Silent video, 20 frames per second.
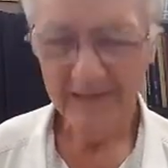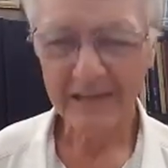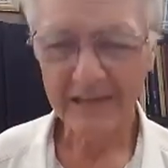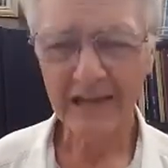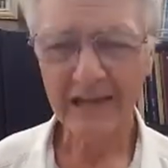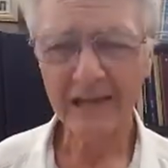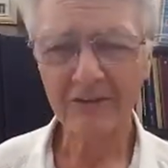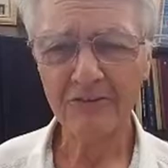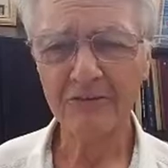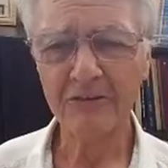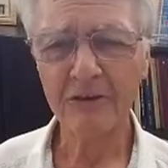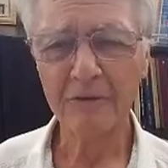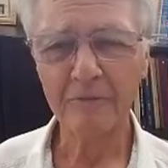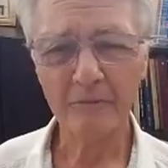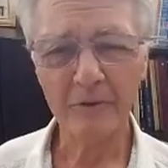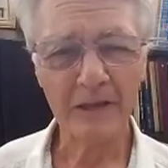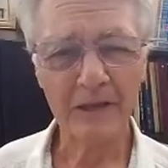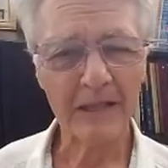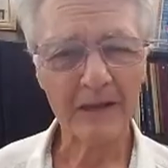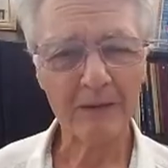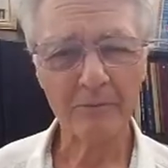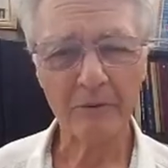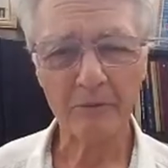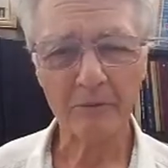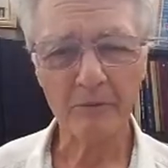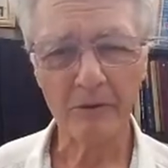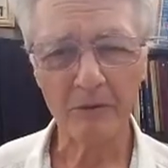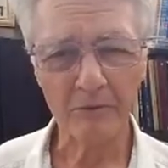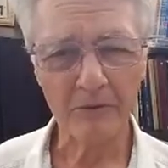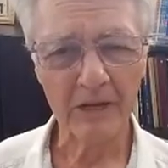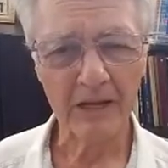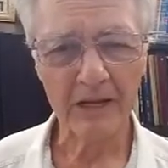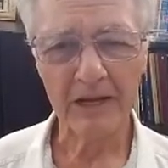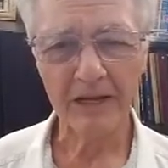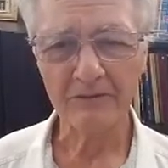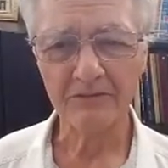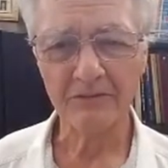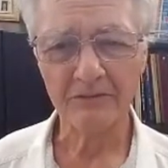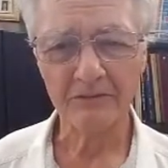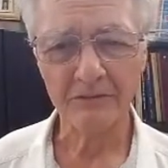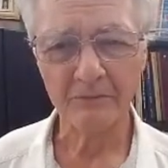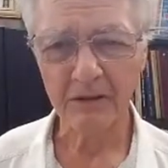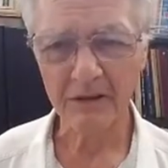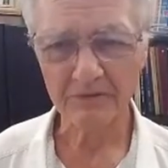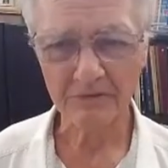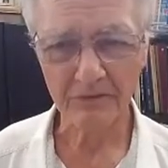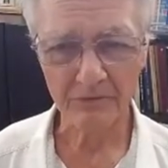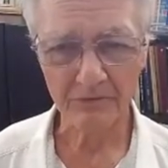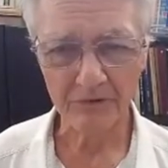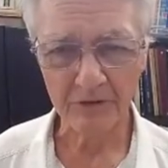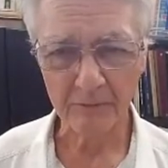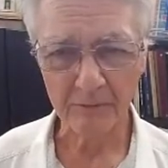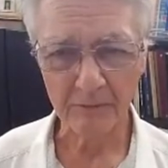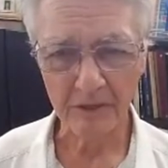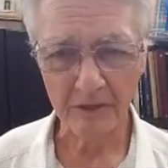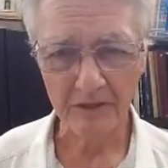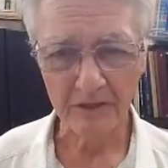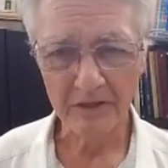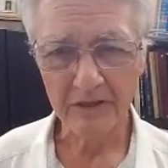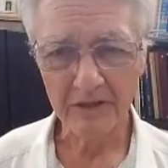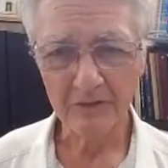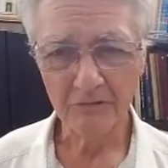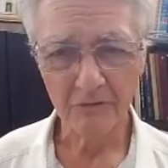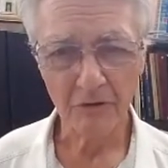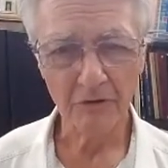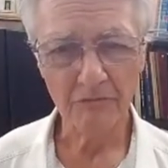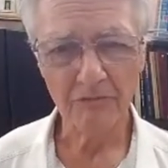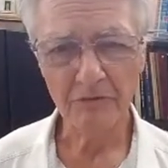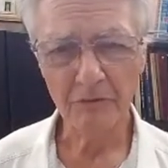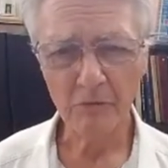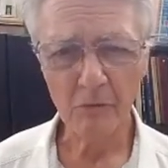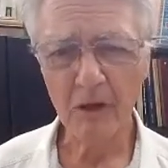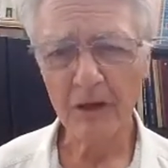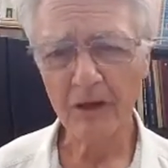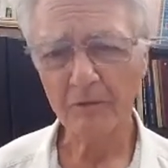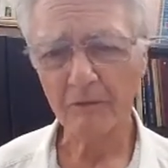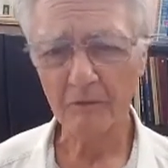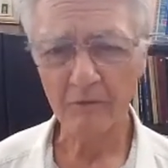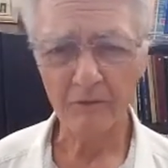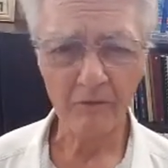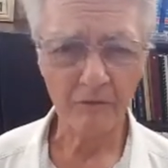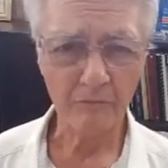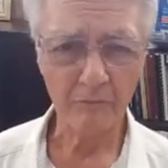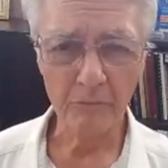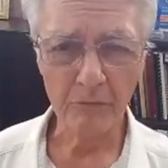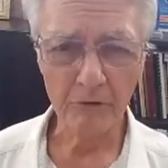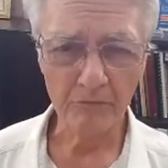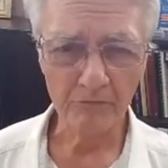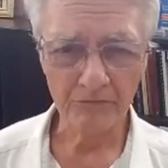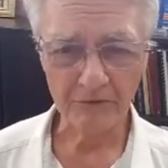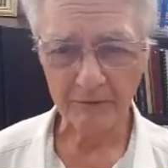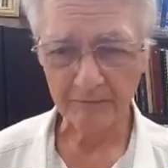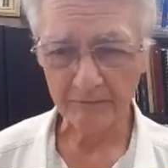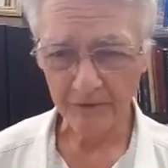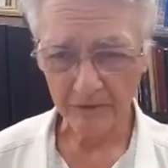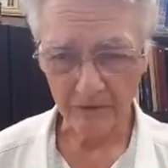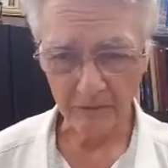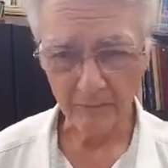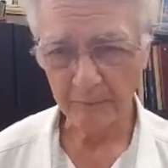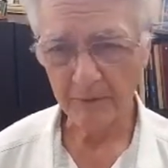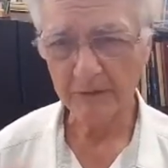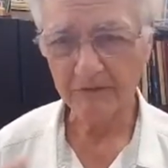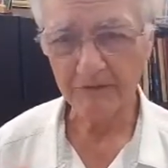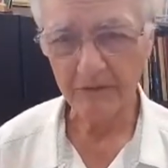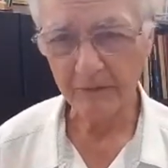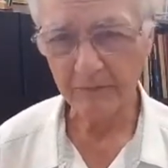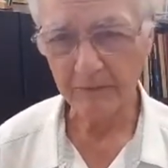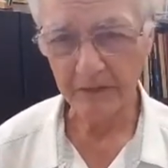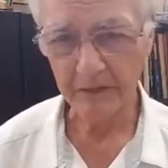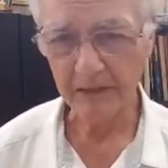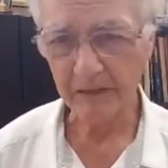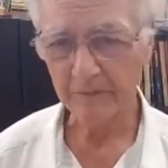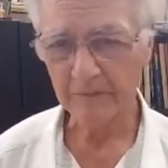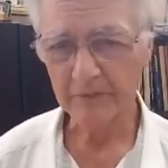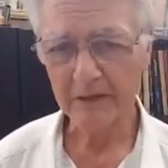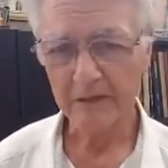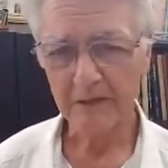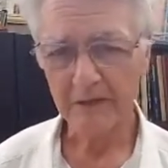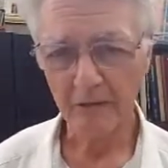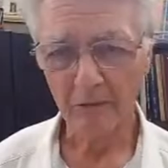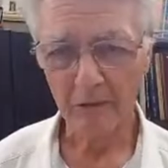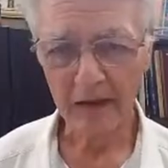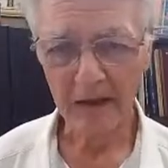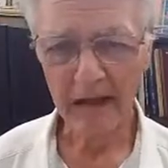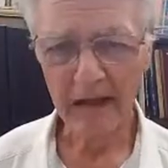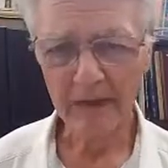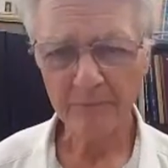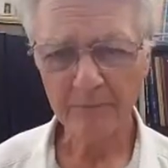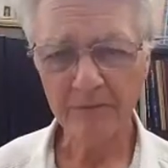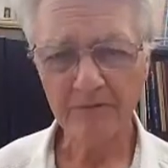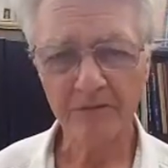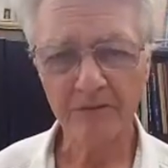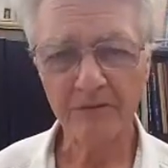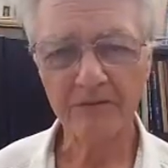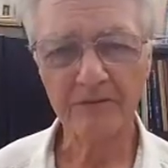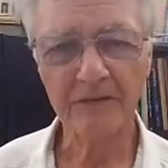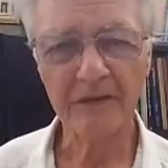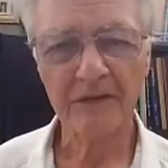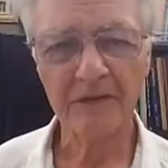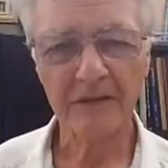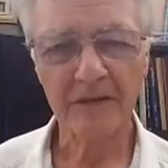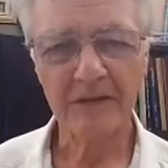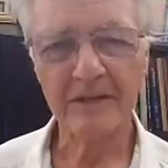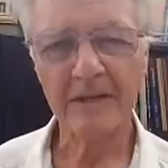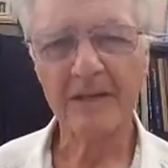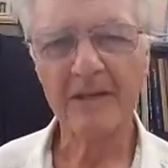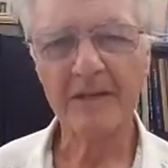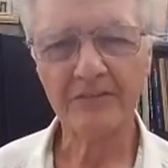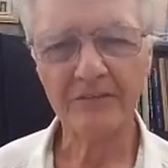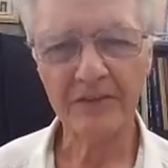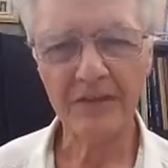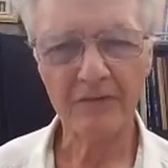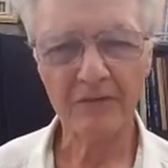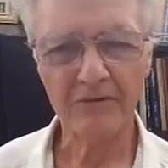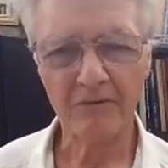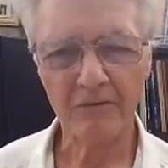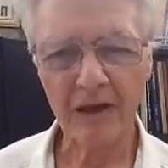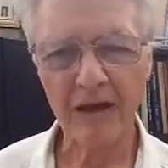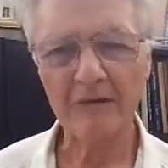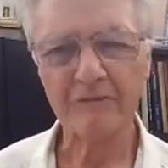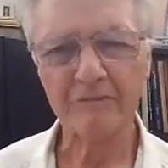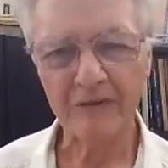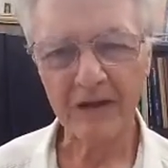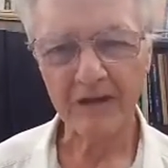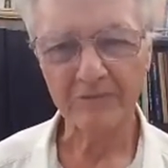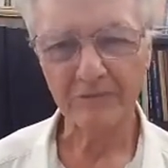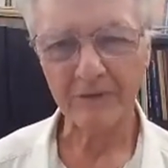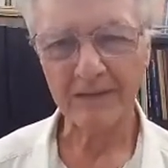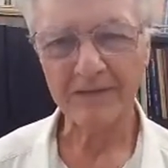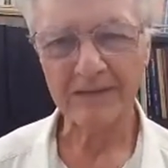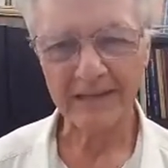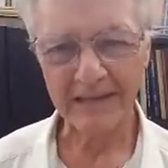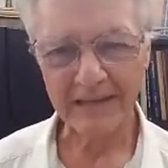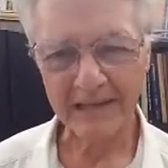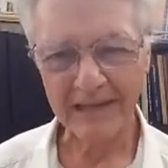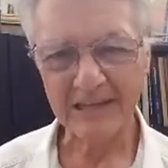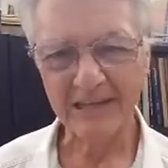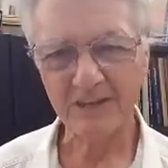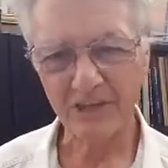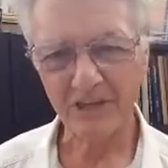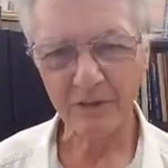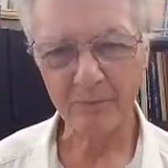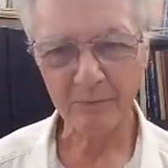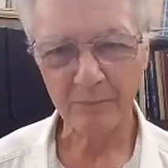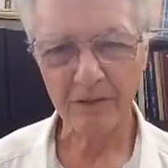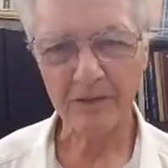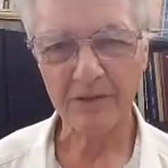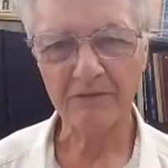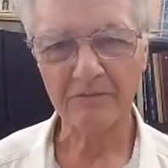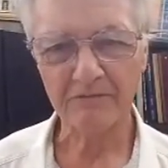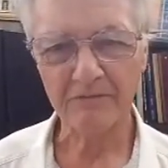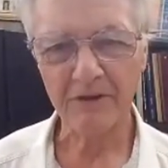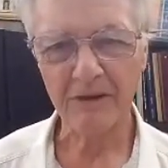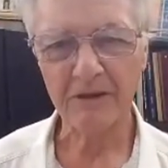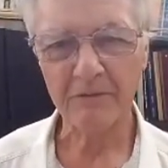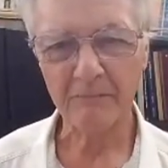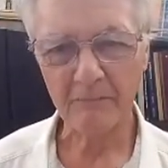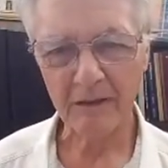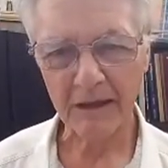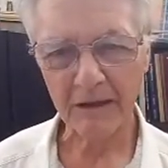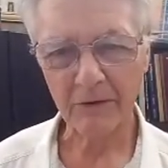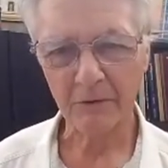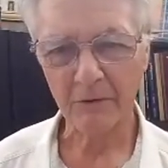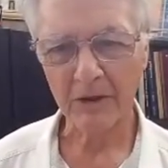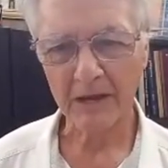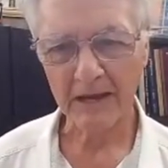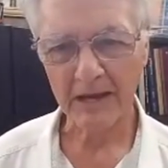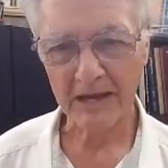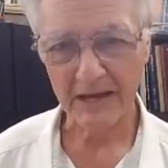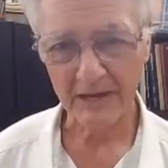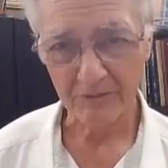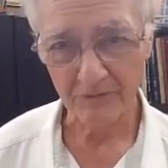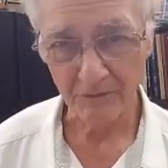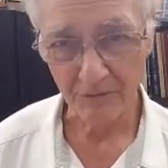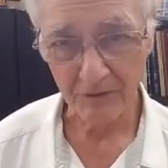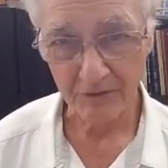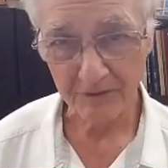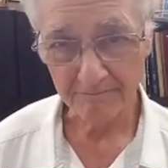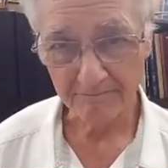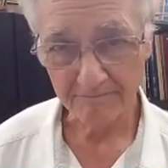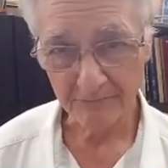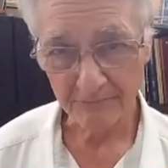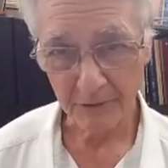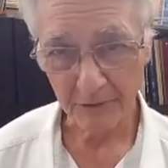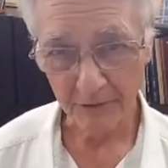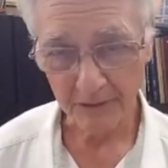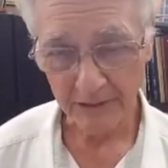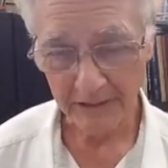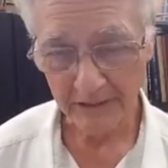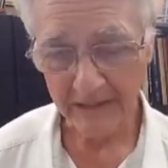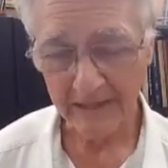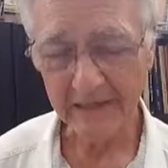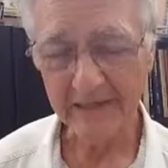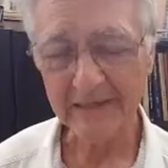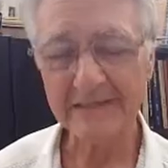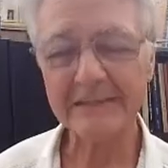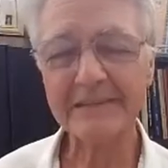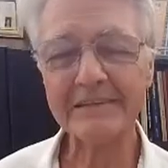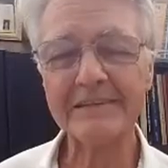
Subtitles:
calcium, a lot of people don't realize, is a muscle stimulant. So if you want to move something or pick something up, what happens is the adenosine triphosphate, the ATP from the mitochondria, okay,